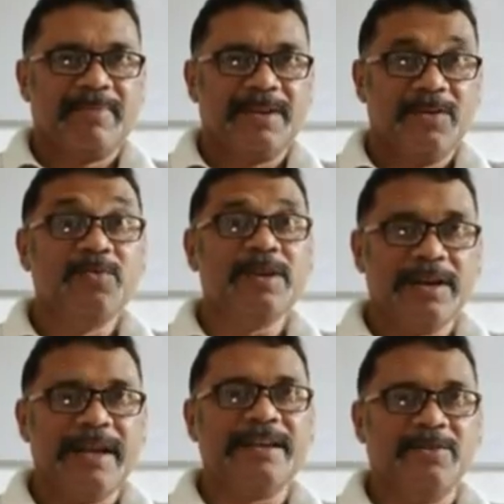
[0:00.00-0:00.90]

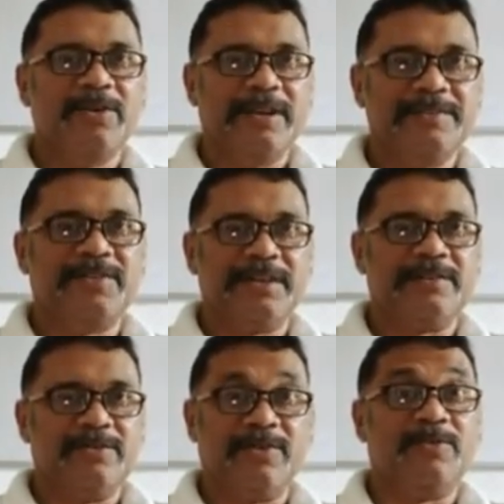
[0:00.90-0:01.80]
looking like golden
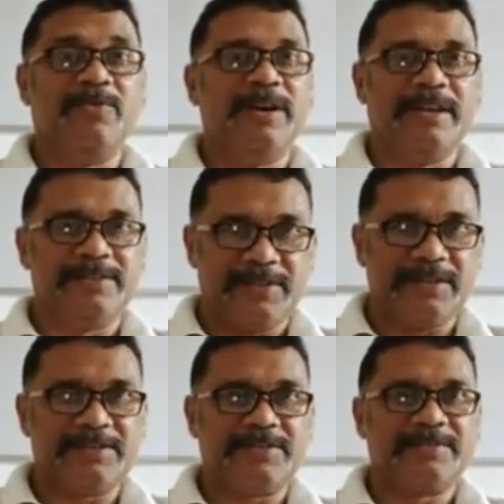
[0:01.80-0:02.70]
thread, not golden threads,